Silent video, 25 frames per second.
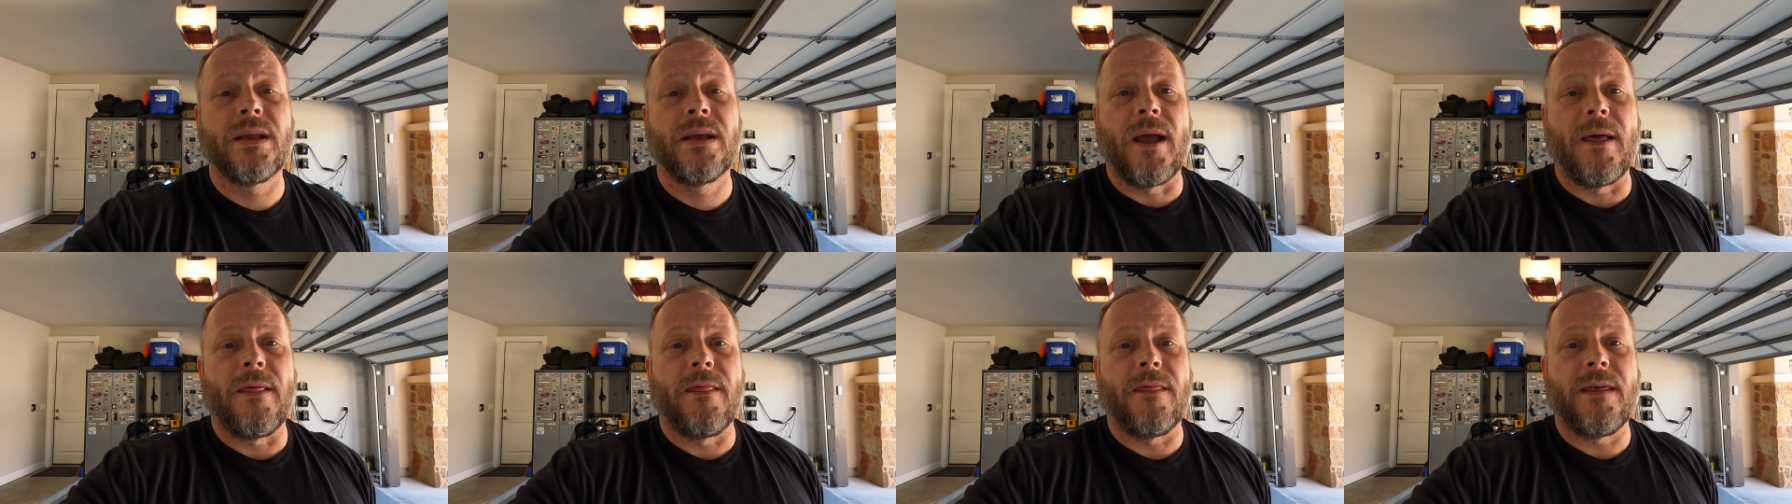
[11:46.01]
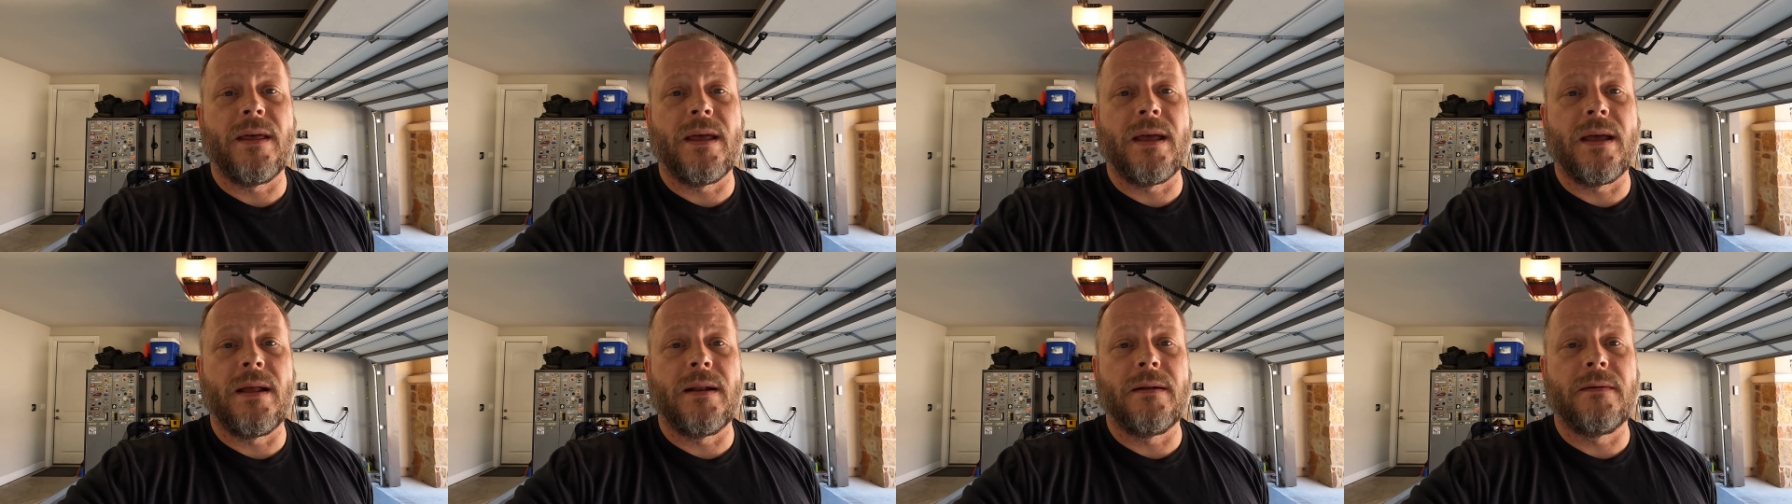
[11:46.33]
and
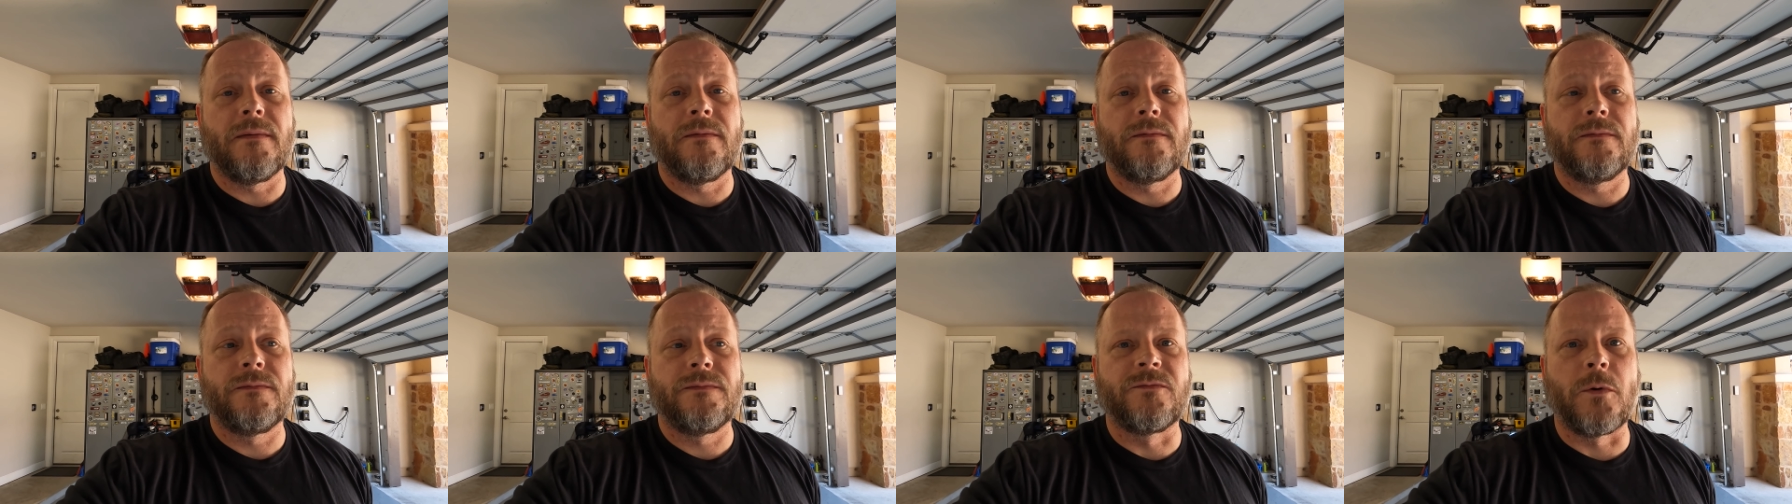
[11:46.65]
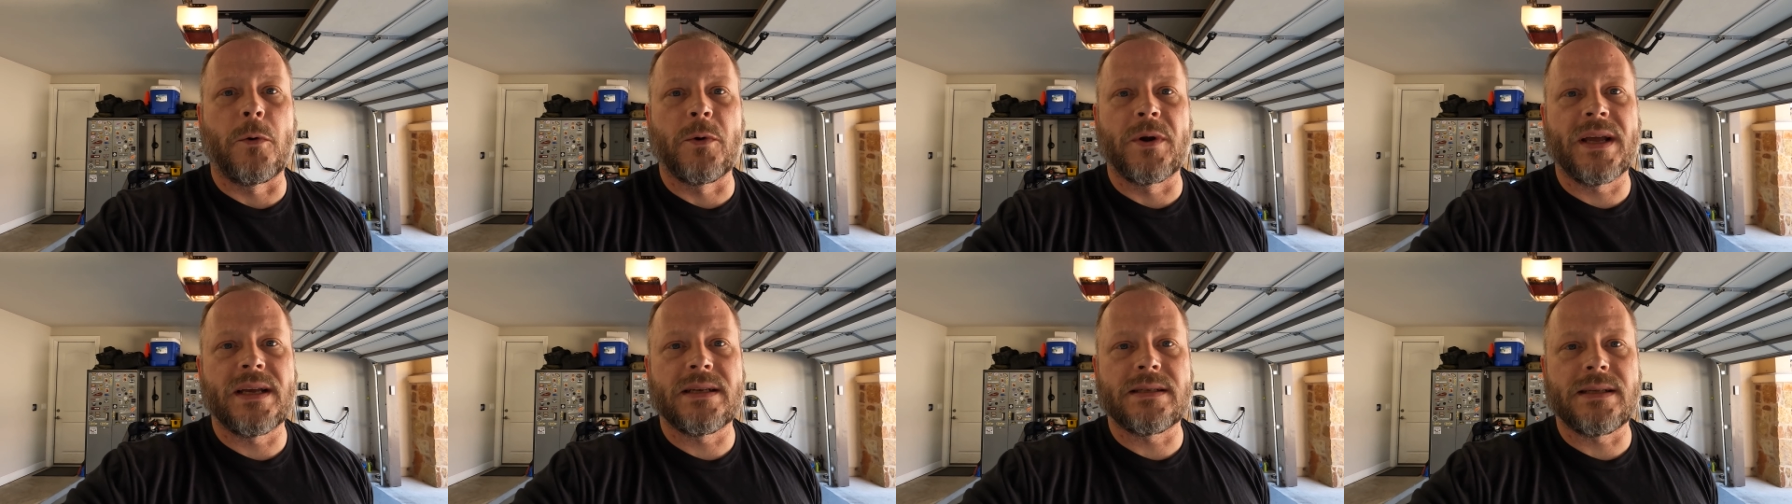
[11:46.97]
then
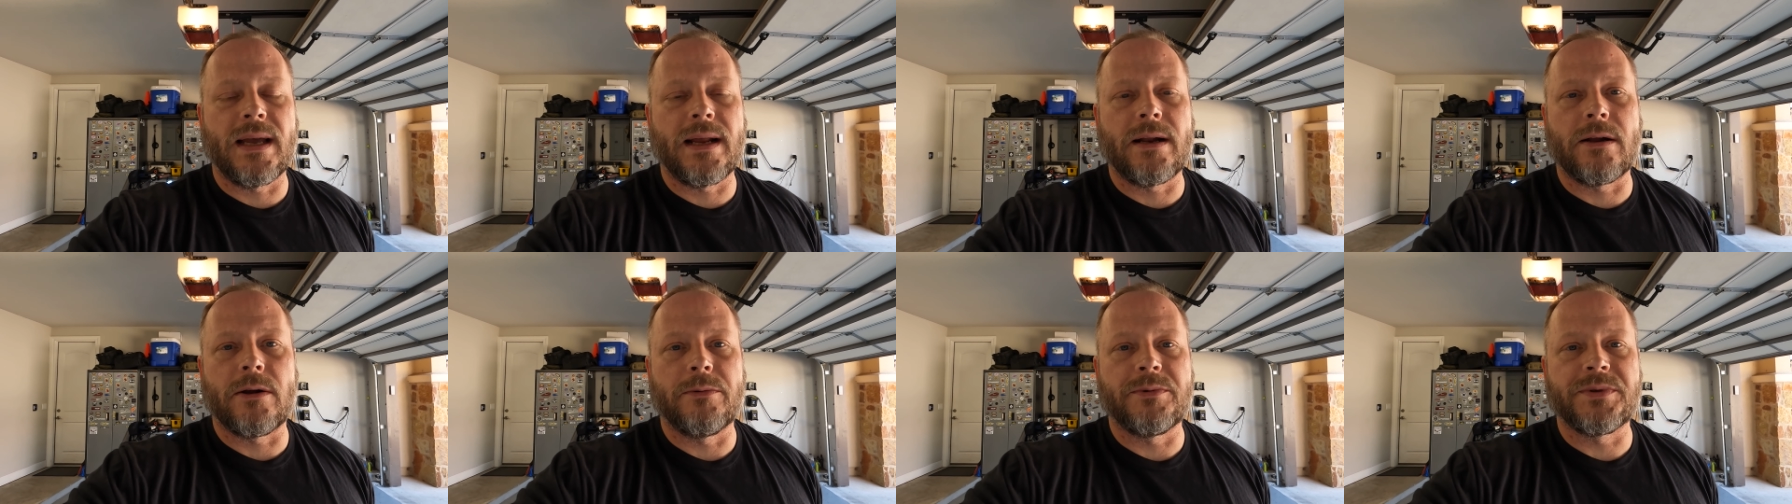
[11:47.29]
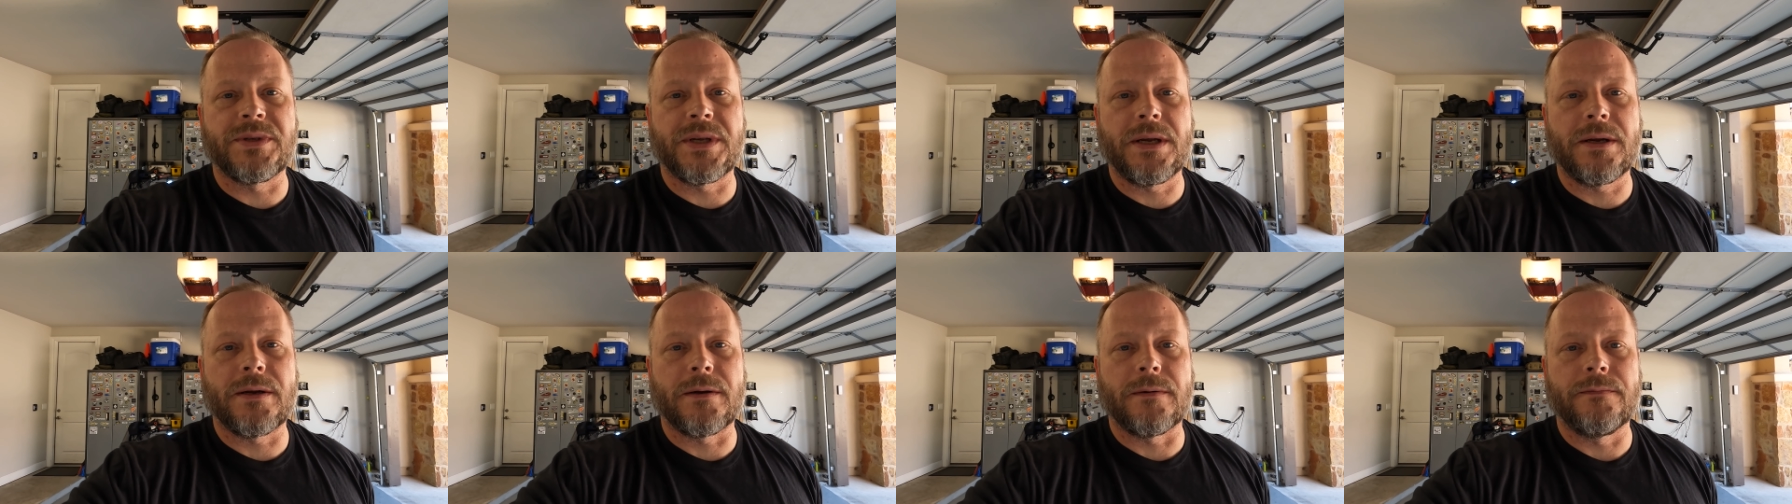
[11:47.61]
4 days later it
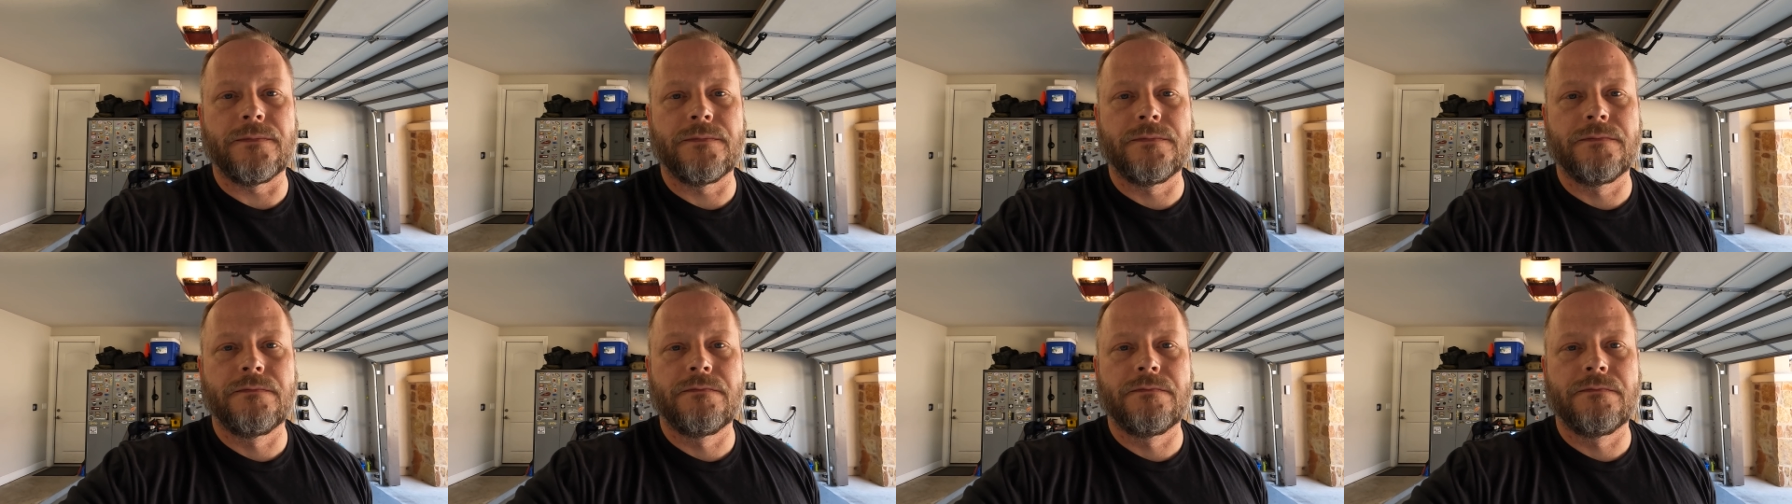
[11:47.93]
was here.